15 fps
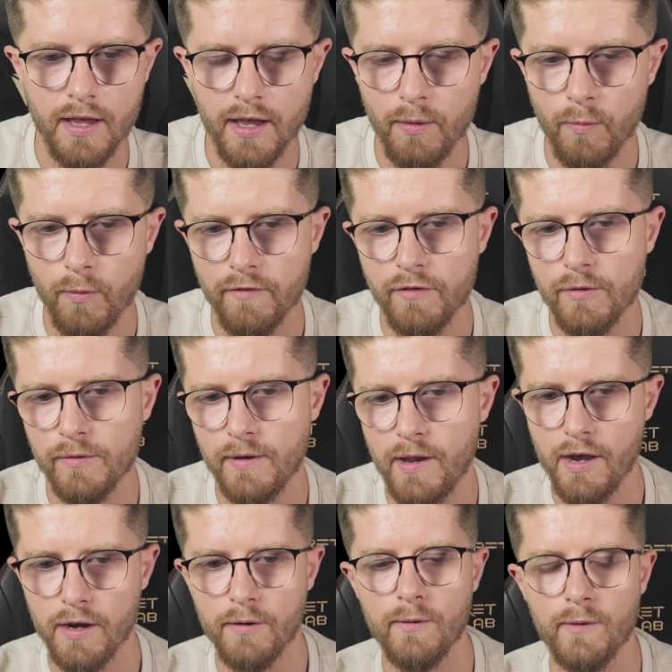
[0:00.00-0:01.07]
And with all
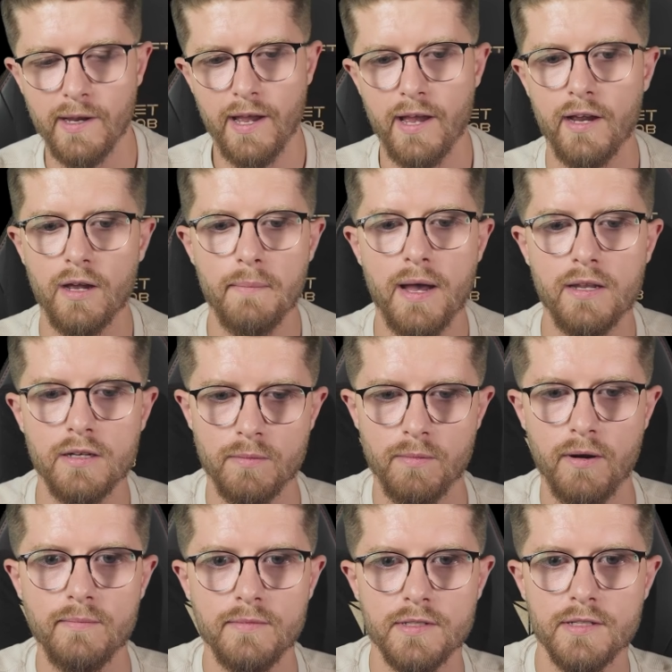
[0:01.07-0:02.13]
luck, we'll get a command
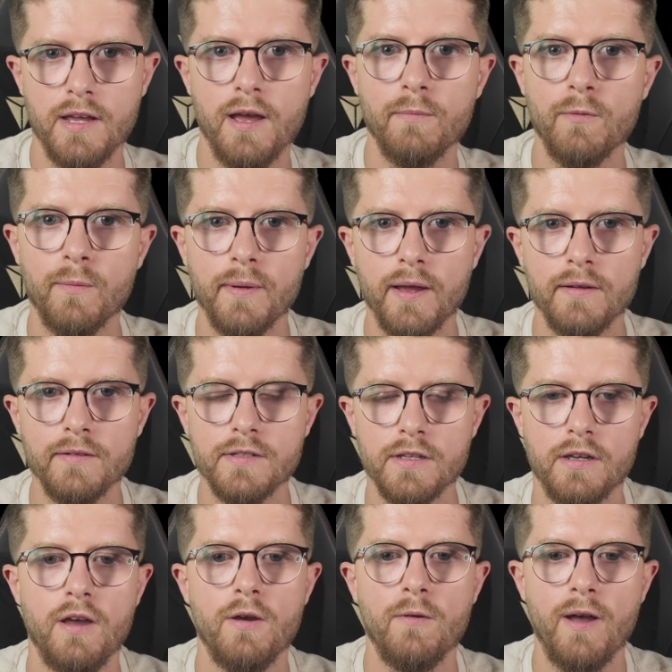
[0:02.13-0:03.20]
prompt and we'll be able to
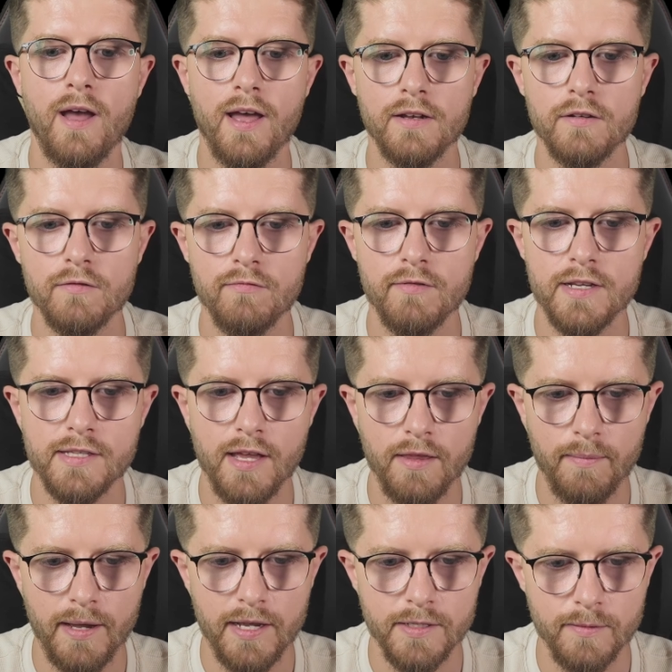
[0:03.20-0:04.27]
go and reset the